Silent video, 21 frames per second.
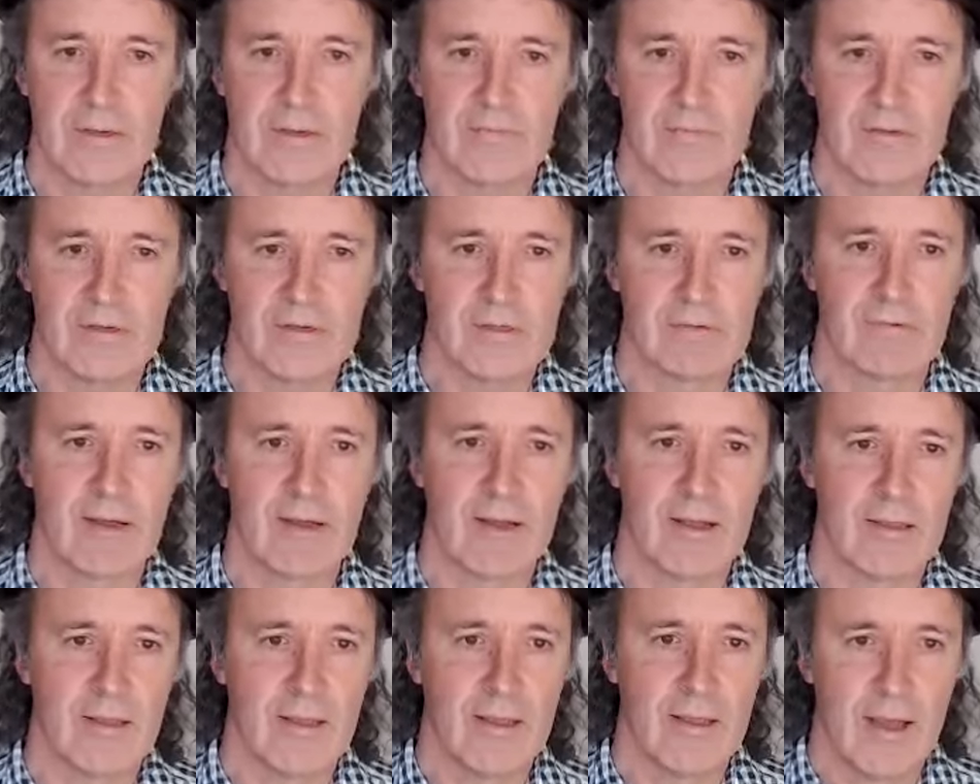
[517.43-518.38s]
of
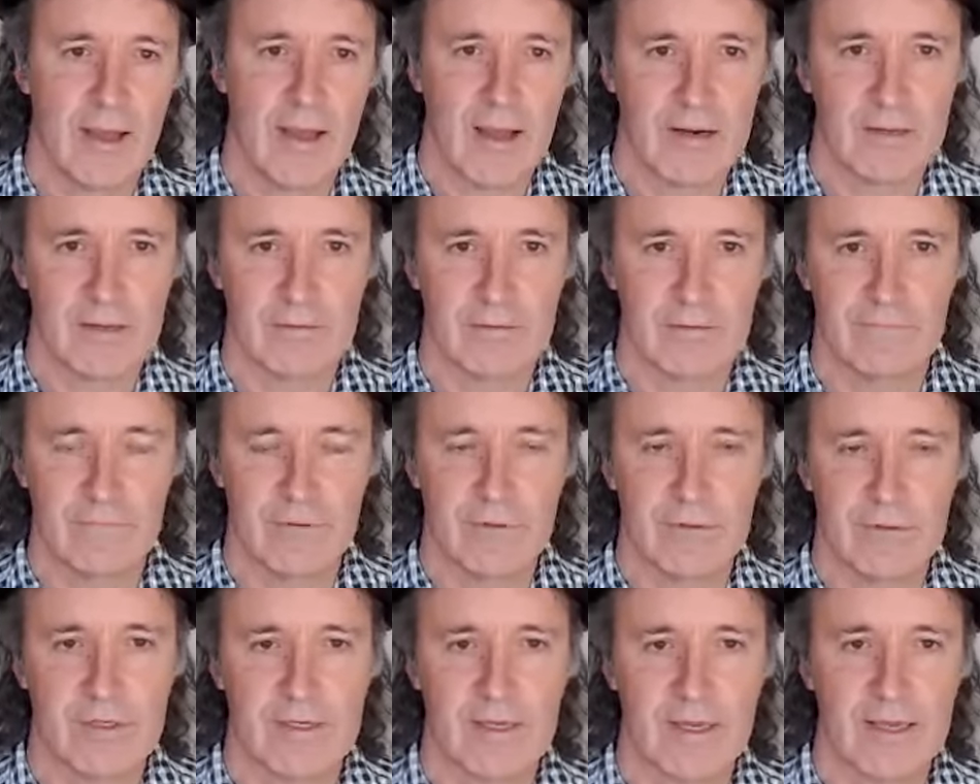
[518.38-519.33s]
Israel under the
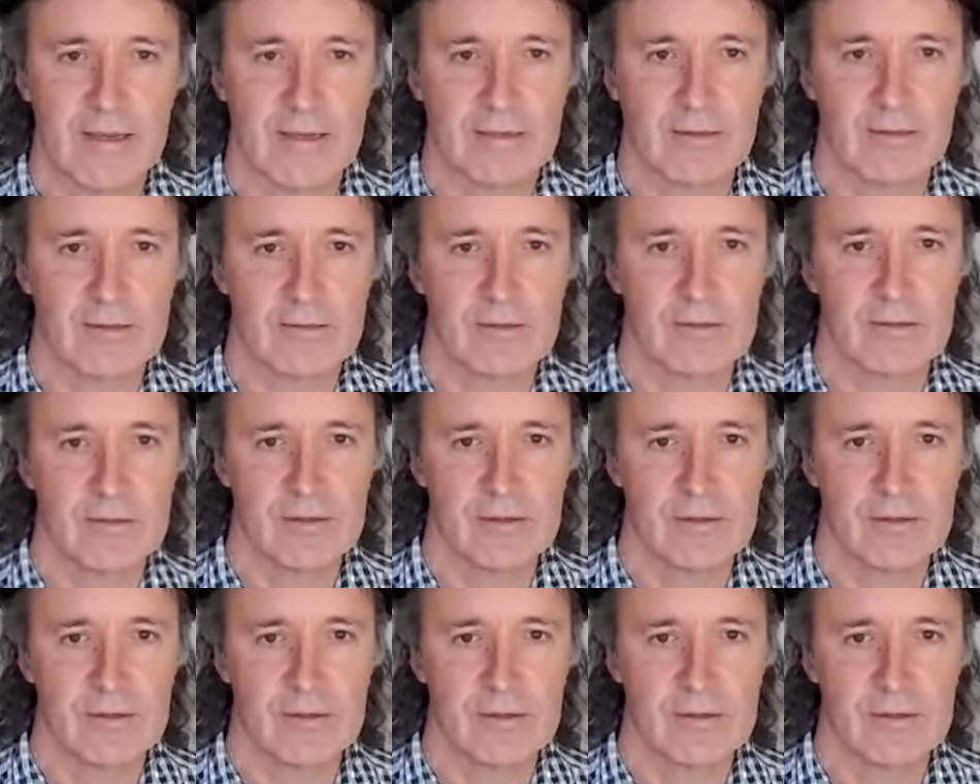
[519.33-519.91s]
first kings,